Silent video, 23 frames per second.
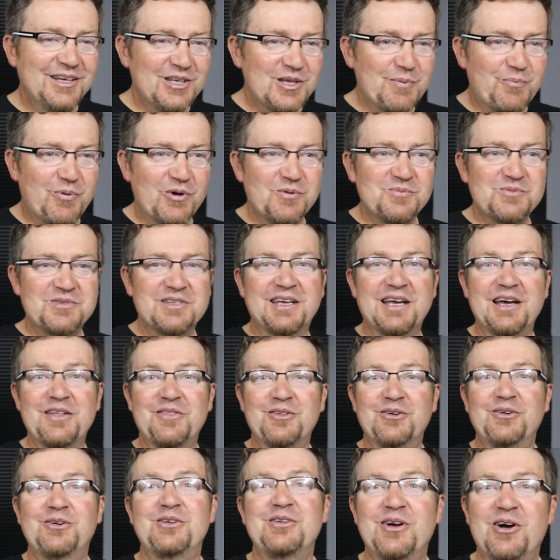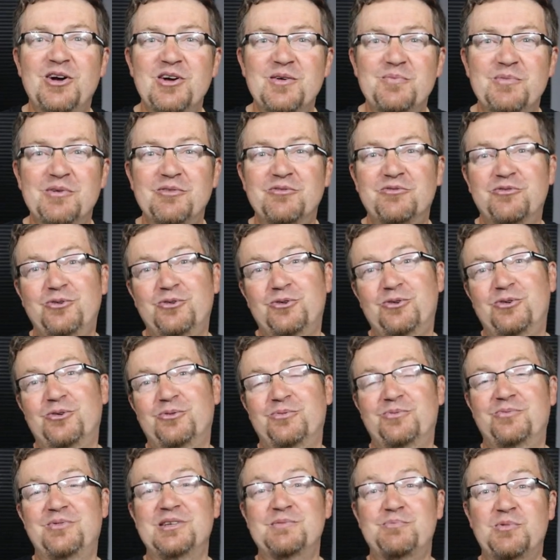You put them together and you're hoping
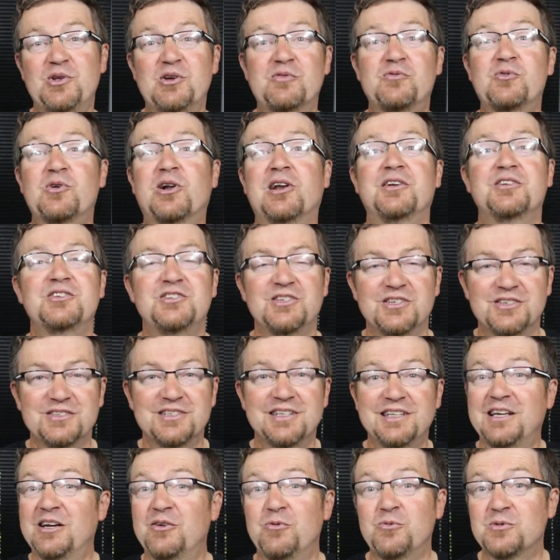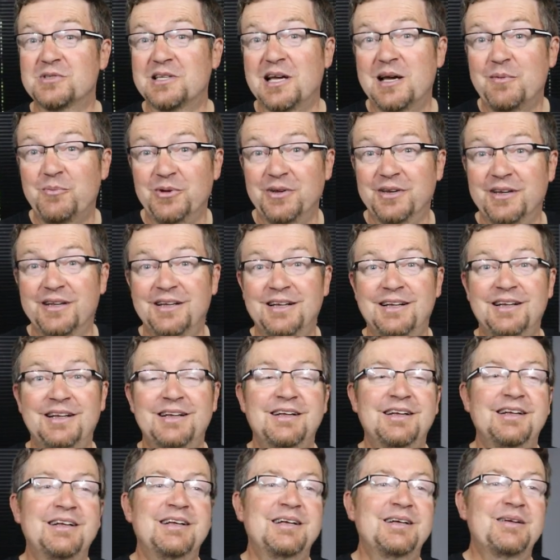for these beautiful clutches, and they don't always happen.
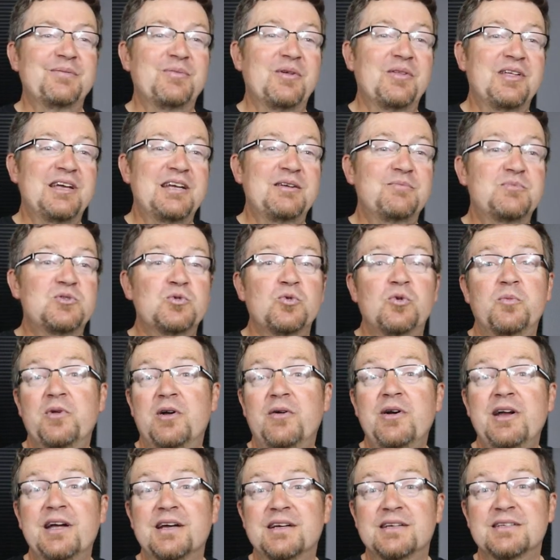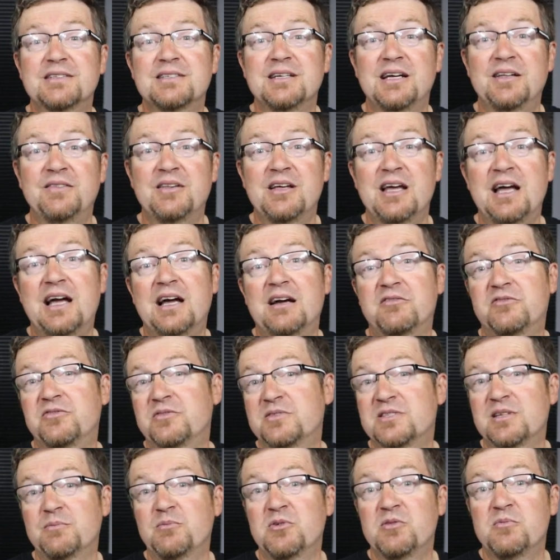But they absorb their eggs, and they have.
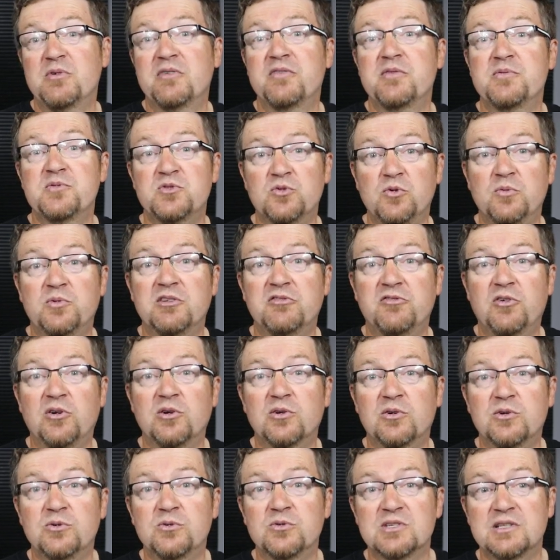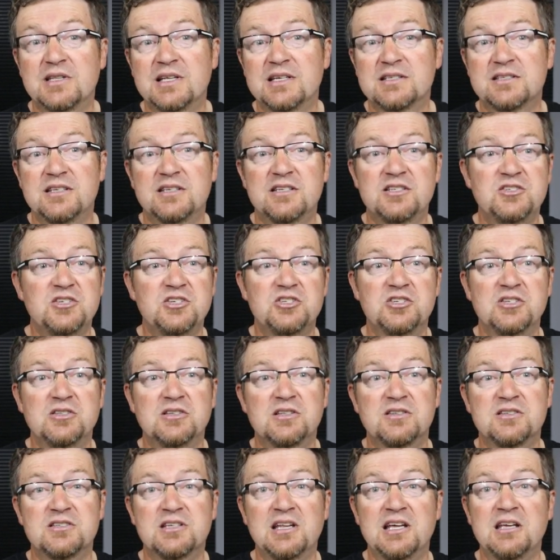Some of them have absorbed their follicles, and that's a decision that
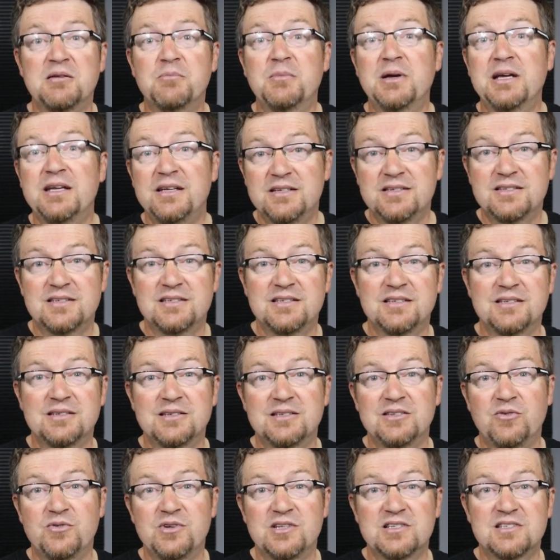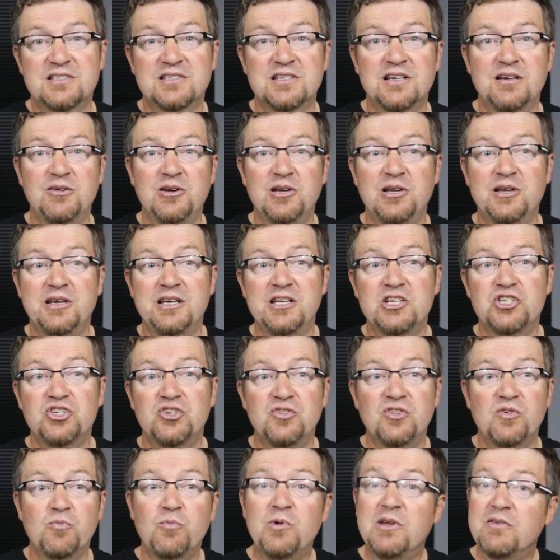the snake makes, not necessarily an
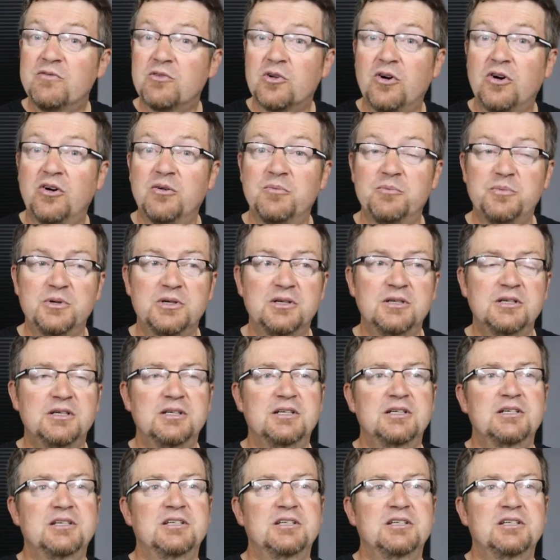issue that we've got. But